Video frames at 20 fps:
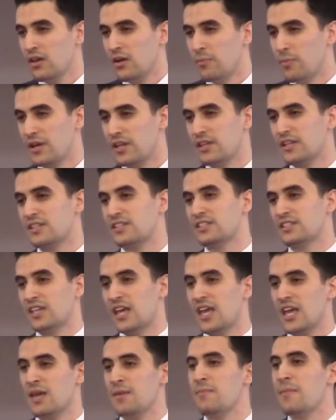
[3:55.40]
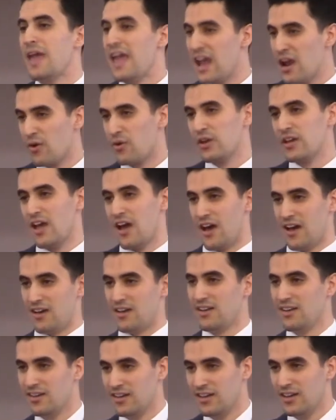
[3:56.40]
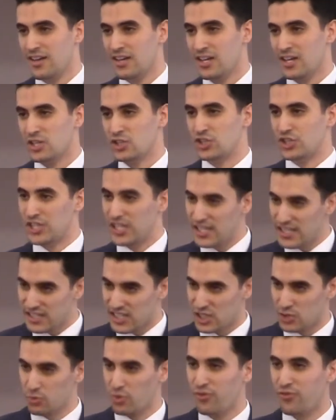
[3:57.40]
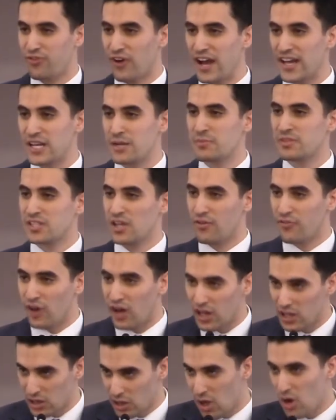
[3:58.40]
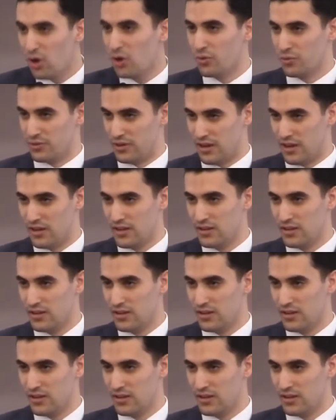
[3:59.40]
But in the same area, Jesus will find himself alone,